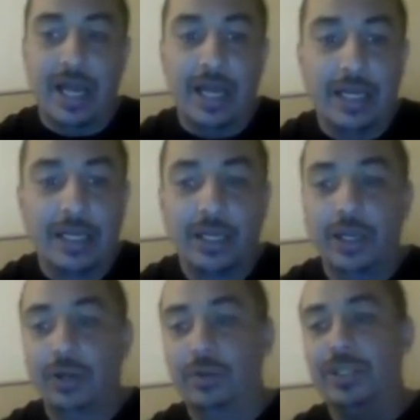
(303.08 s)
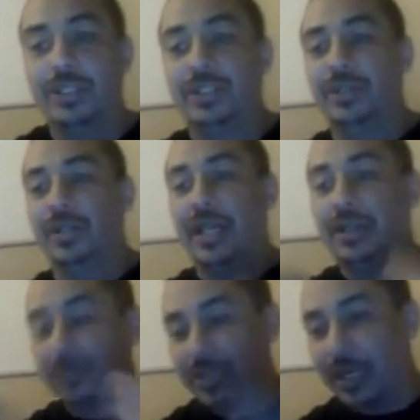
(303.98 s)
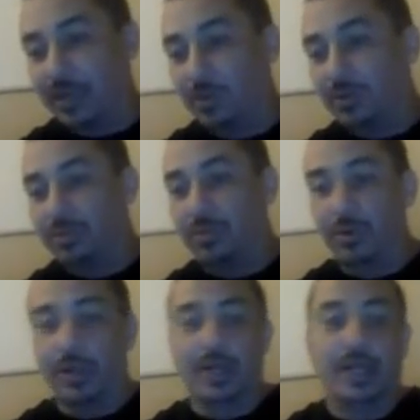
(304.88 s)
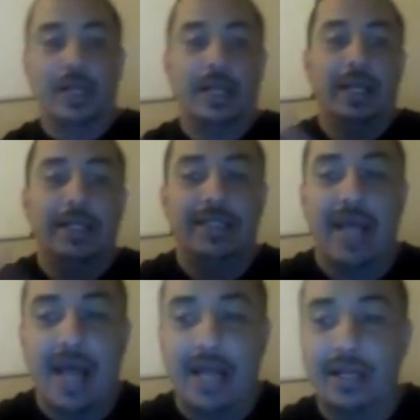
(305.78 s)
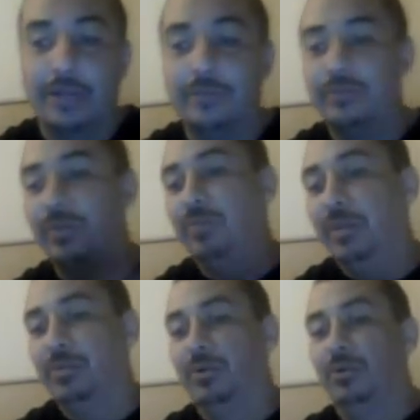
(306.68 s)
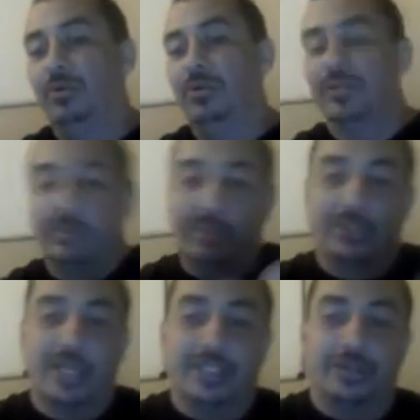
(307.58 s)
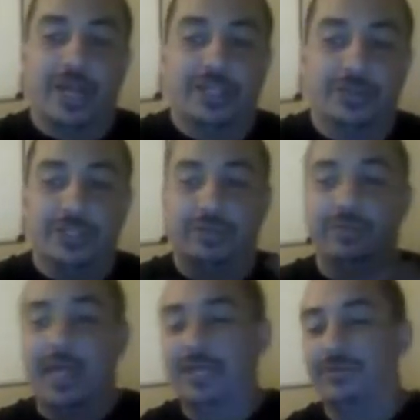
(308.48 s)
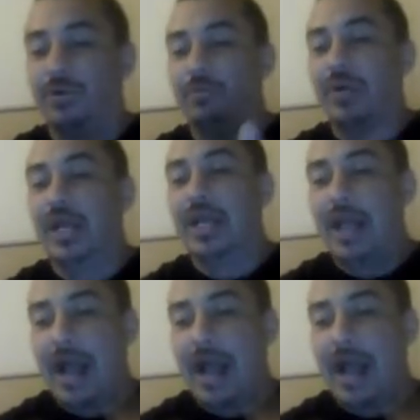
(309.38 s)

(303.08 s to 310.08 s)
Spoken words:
on, which is like your second most important tag. Some people say it's your H3, some say H4, but